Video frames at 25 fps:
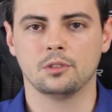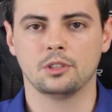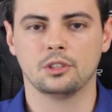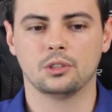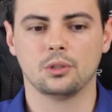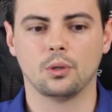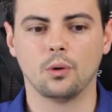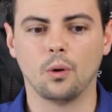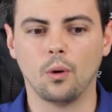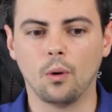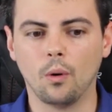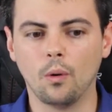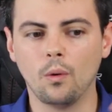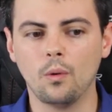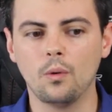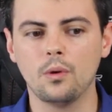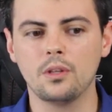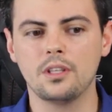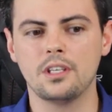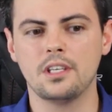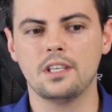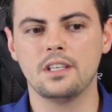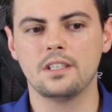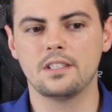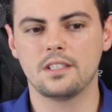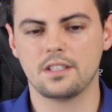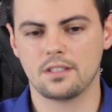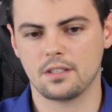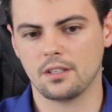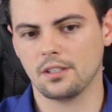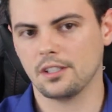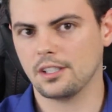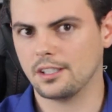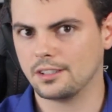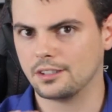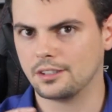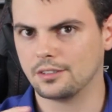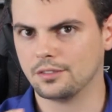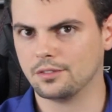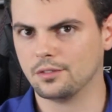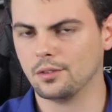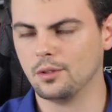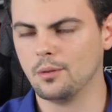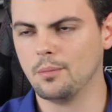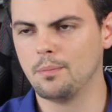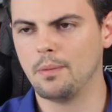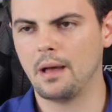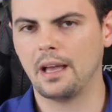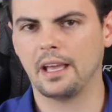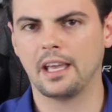So all these is a
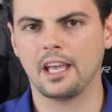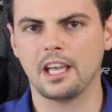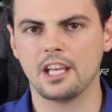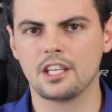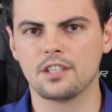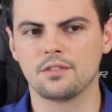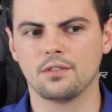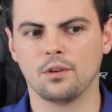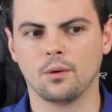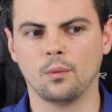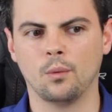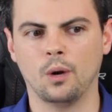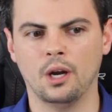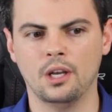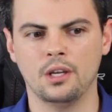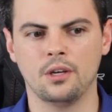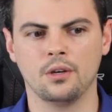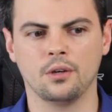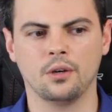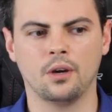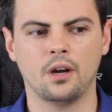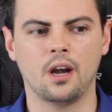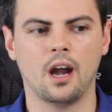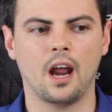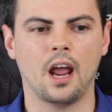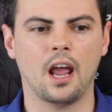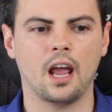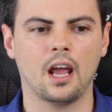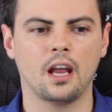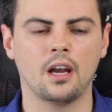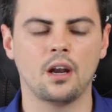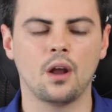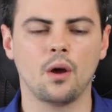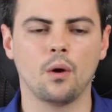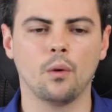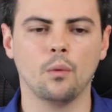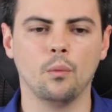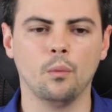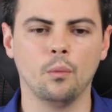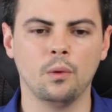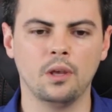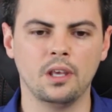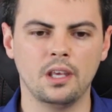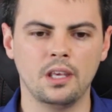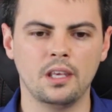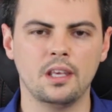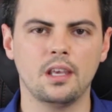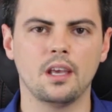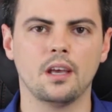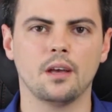full package for 1 year, and
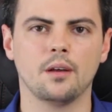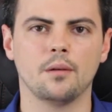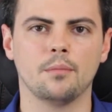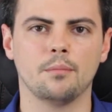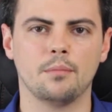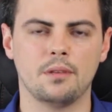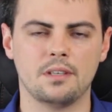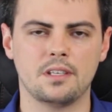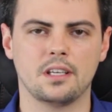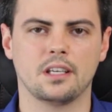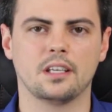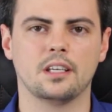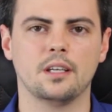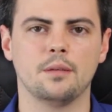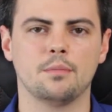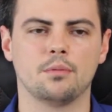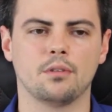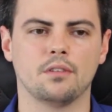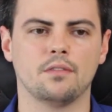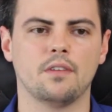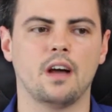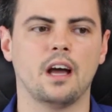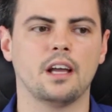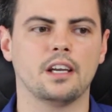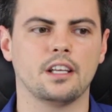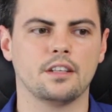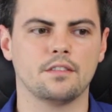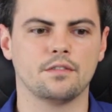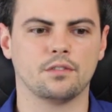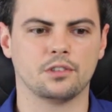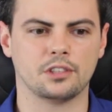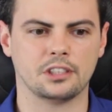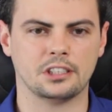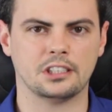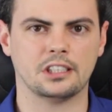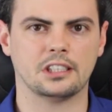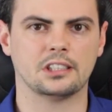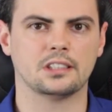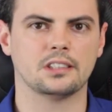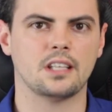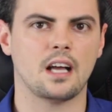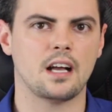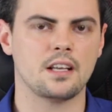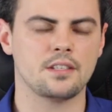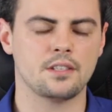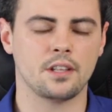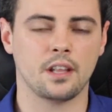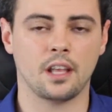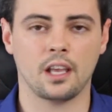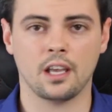we basically provide it for
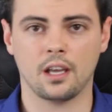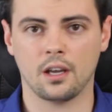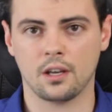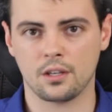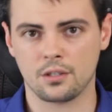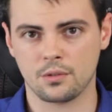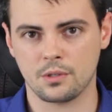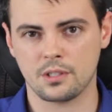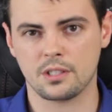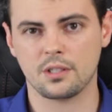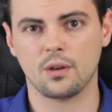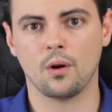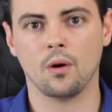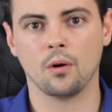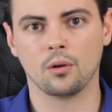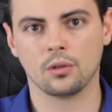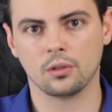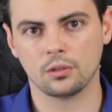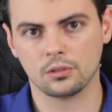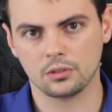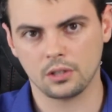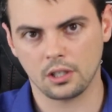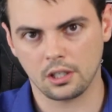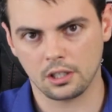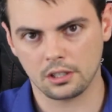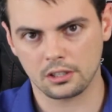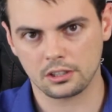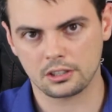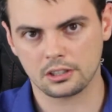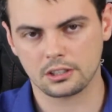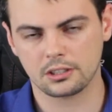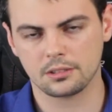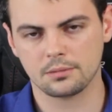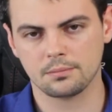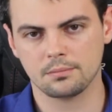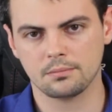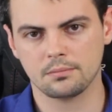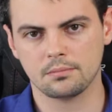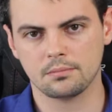6,800 Hong Kong dollars